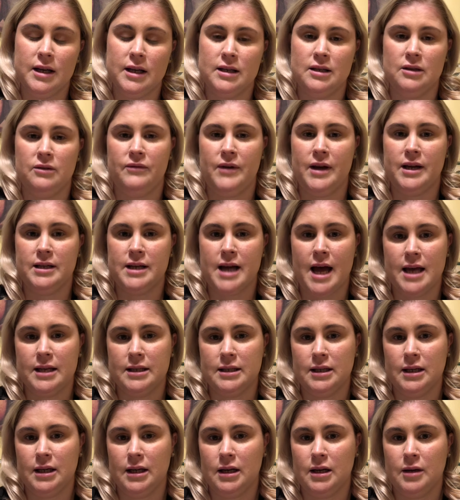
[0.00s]
is a
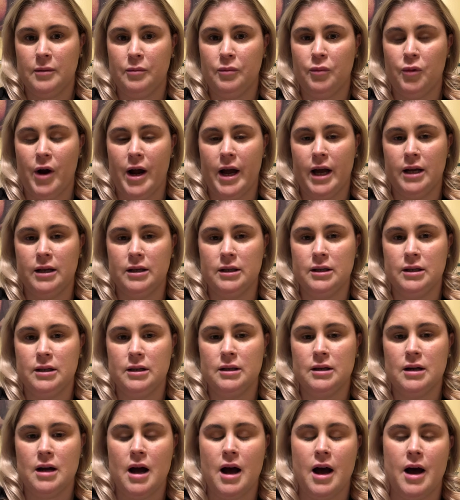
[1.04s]
fantastic brand,
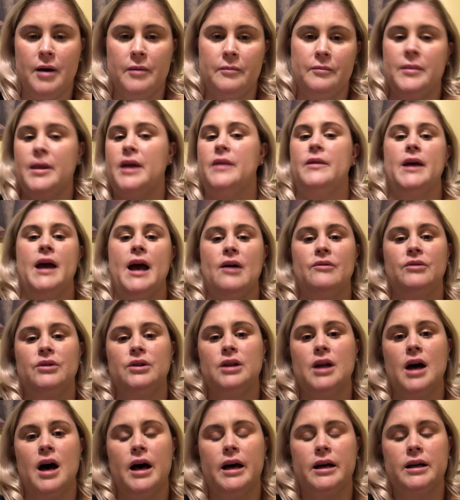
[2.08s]
and they have a
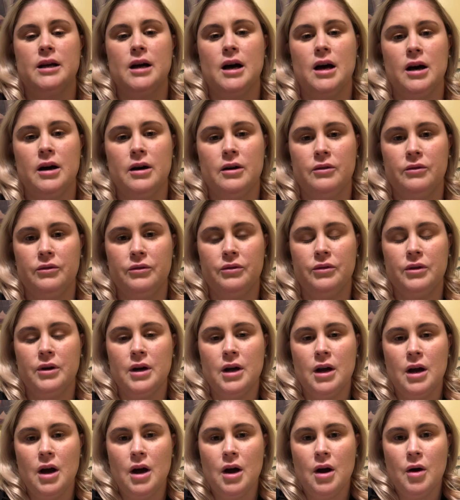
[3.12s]
lot of
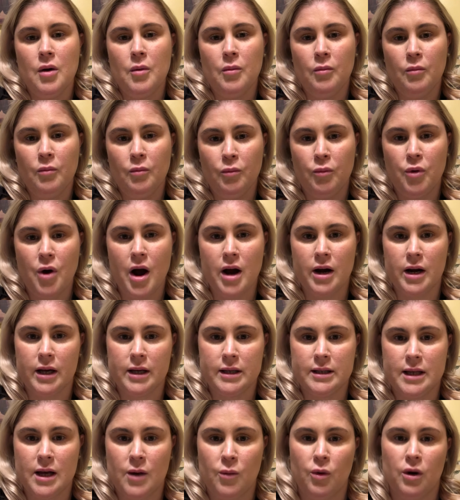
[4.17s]

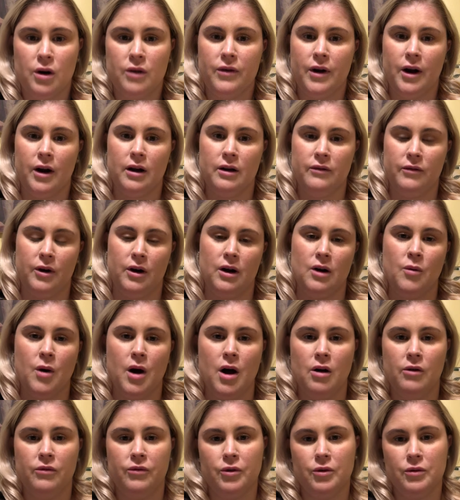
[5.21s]
products that work very, very
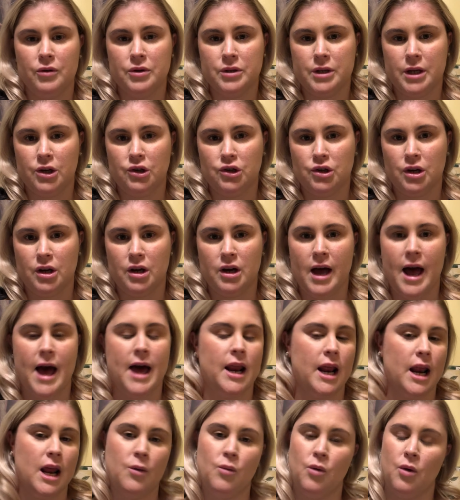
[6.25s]
well for rosacea and
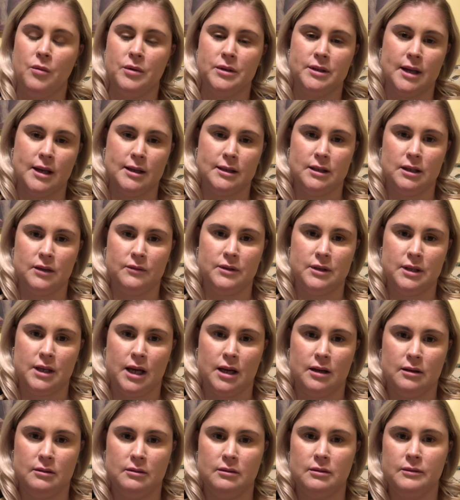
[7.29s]
anyone with sensitive
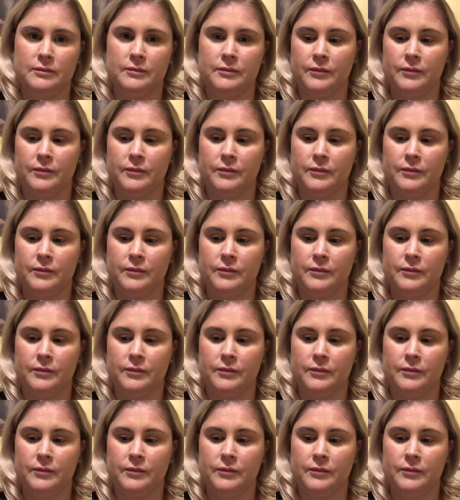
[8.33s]
skin.